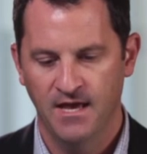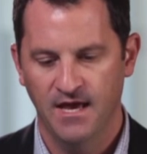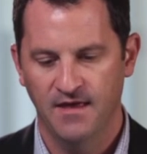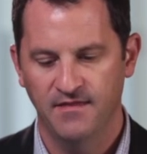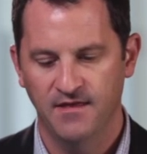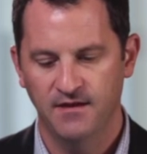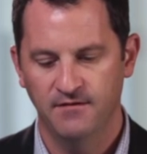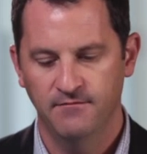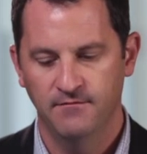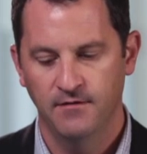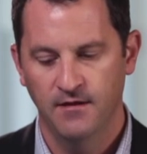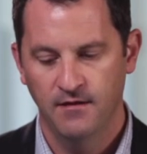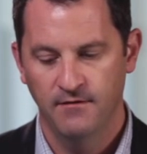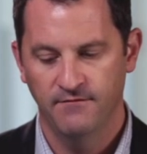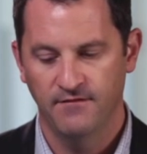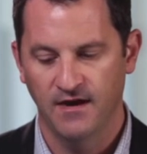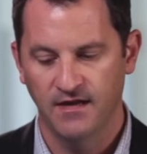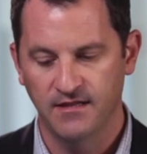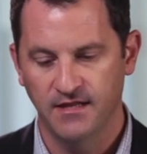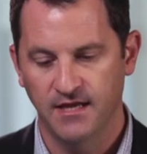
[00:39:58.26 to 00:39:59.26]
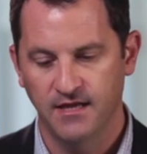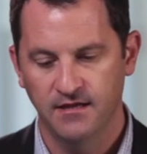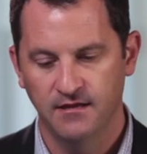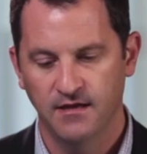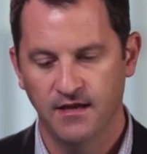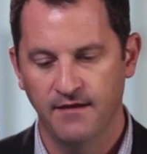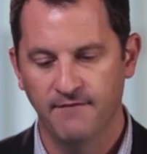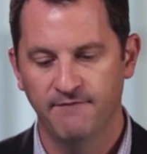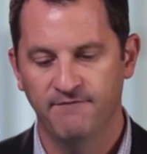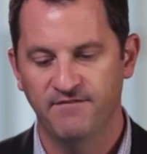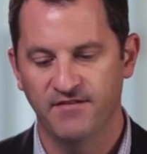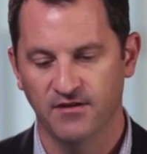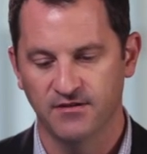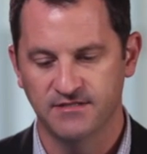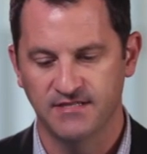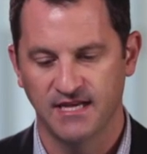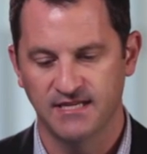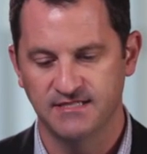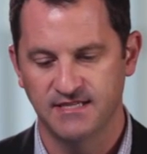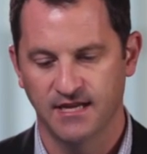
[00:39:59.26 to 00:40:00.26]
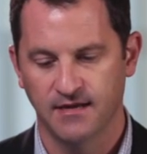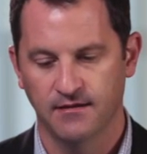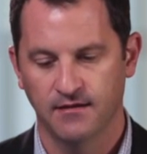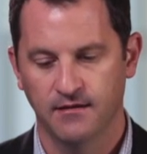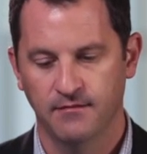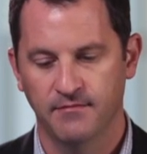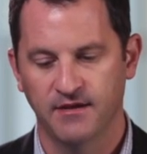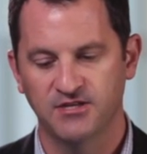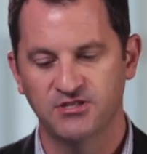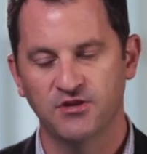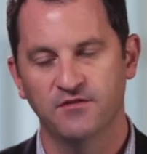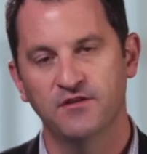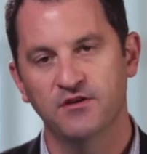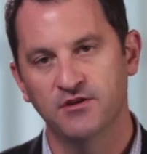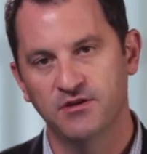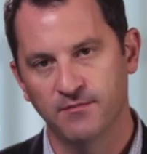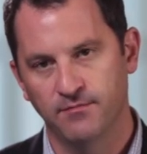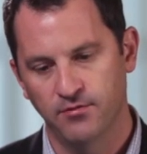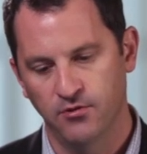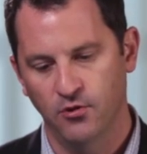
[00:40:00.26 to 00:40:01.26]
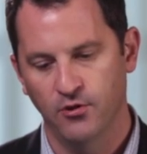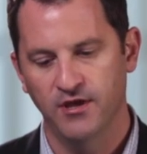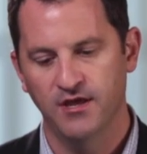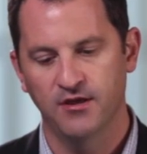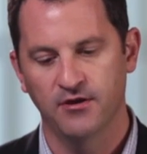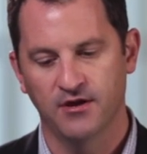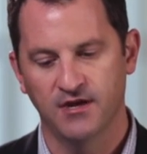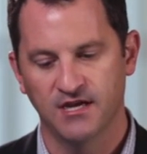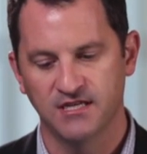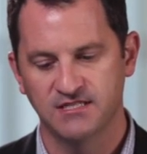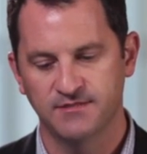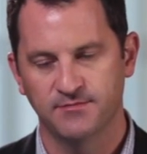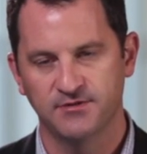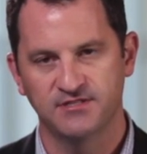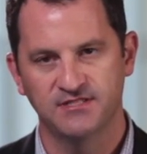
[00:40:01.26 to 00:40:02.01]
And then finally, field testing. Make sure that you deploy at your customer